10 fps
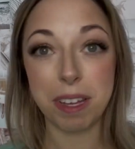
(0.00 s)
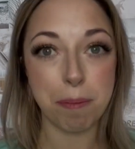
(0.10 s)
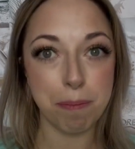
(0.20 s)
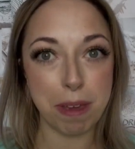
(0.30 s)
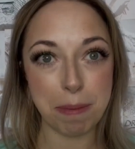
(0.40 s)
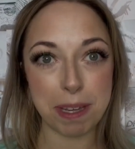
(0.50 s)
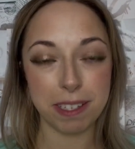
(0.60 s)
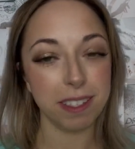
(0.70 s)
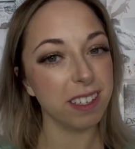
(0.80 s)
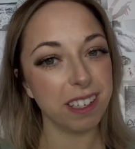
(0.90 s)
Maybe
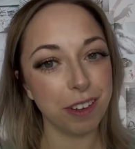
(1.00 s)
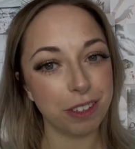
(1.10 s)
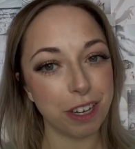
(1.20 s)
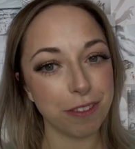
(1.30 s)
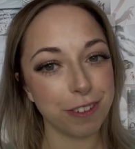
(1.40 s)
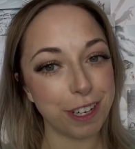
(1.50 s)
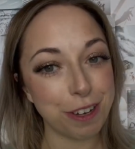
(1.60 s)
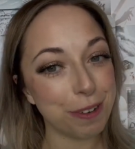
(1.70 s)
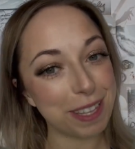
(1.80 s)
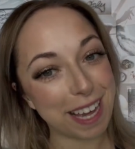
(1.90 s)
it's a little out there for
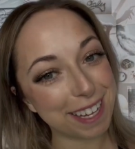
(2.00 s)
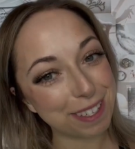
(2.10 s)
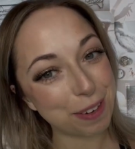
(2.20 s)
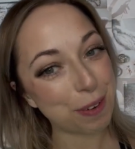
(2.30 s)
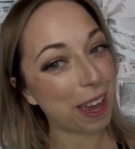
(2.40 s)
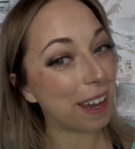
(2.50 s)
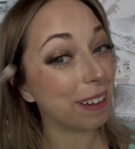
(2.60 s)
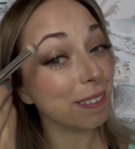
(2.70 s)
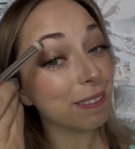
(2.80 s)
you, and that's okay.